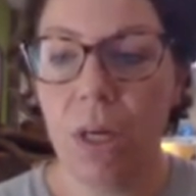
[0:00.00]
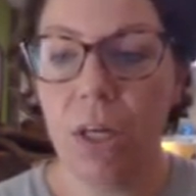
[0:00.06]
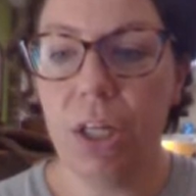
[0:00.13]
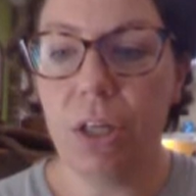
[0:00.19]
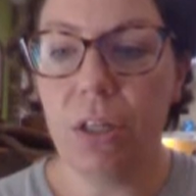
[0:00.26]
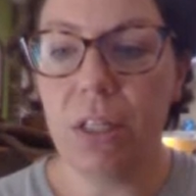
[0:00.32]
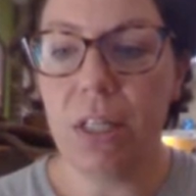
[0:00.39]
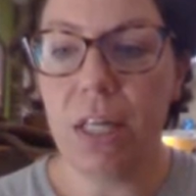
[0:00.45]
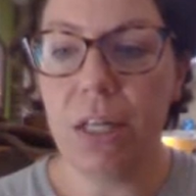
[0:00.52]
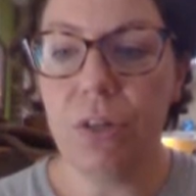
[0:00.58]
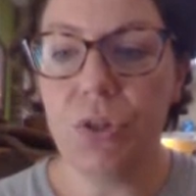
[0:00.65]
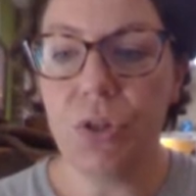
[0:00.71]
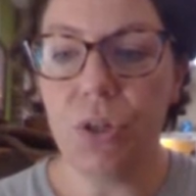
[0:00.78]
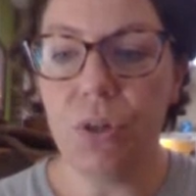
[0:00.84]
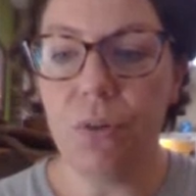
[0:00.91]
You'll
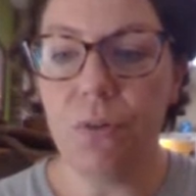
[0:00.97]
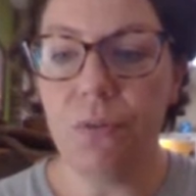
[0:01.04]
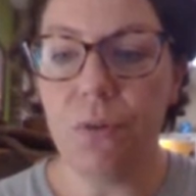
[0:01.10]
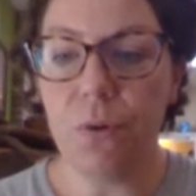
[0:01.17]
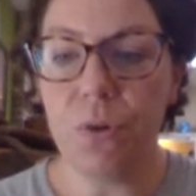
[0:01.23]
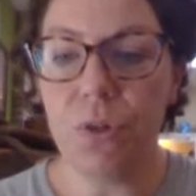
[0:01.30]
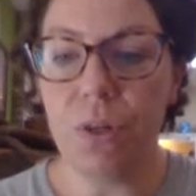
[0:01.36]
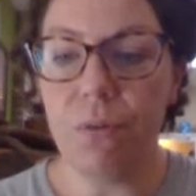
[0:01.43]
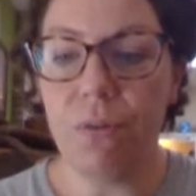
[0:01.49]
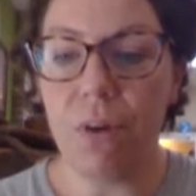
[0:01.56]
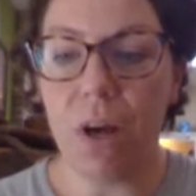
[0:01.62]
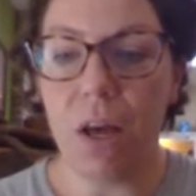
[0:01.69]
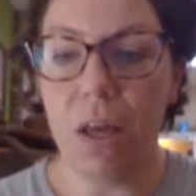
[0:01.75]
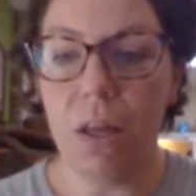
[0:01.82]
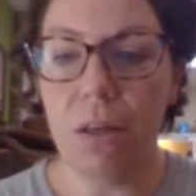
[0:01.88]
need to, first of
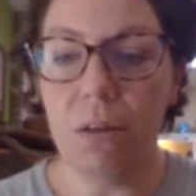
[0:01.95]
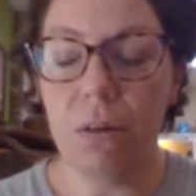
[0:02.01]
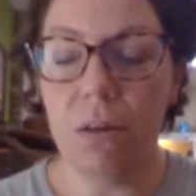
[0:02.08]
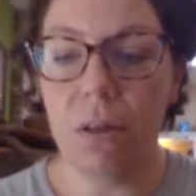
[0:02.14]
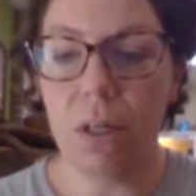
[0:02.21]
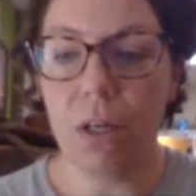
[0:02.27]
all,